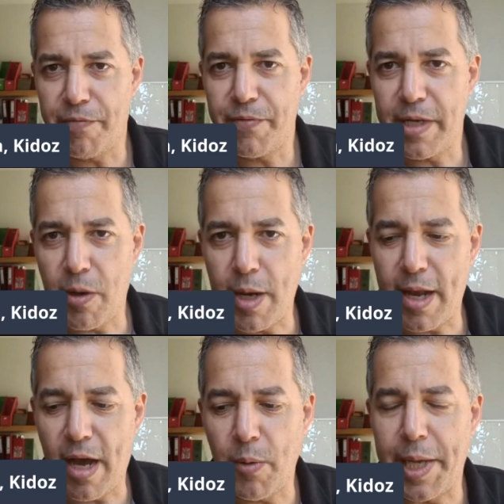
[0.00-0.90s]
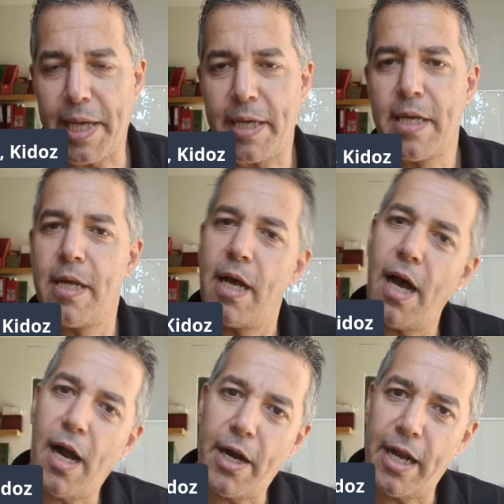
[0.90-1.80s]
of allowing
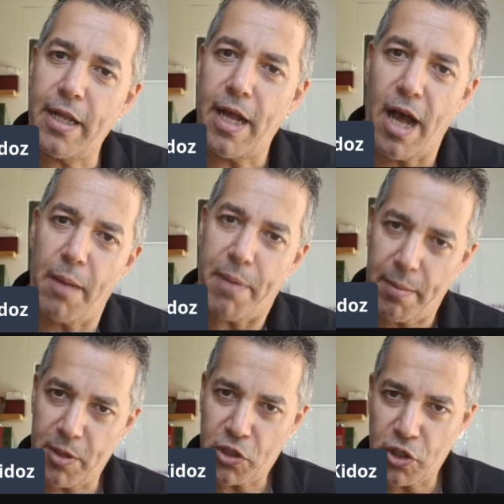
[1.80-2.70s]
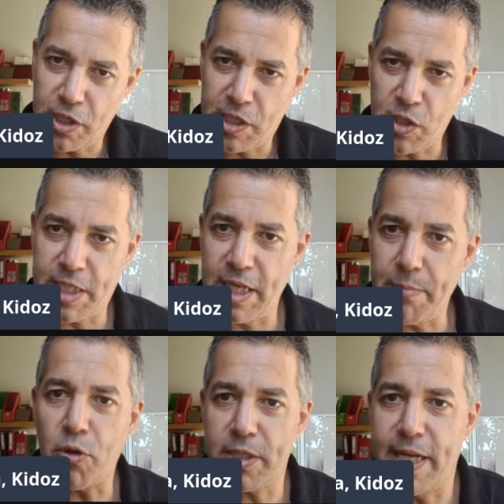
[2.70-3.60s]
our publishers to see
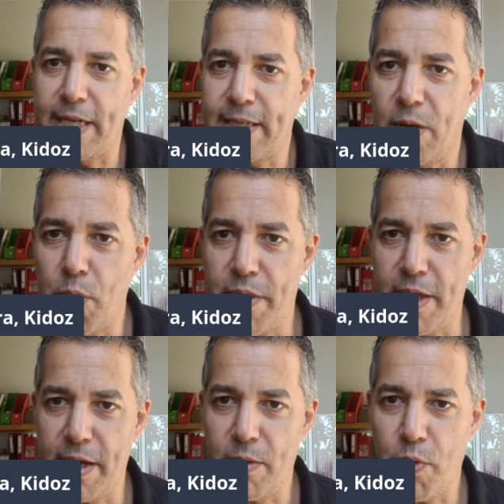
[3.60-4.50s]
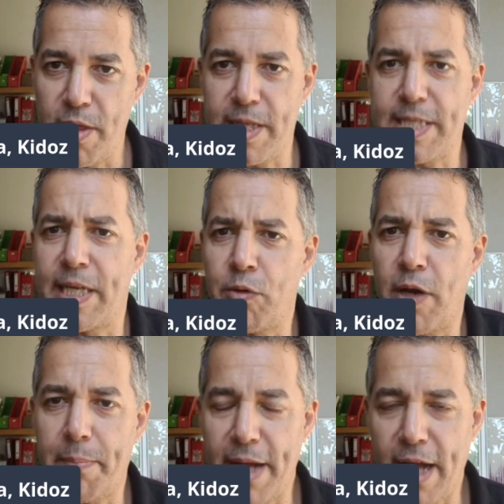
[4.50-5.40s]
more data within the
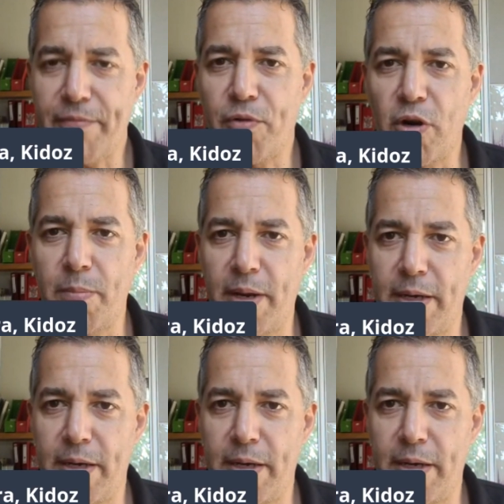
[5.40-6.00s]
Singular platform,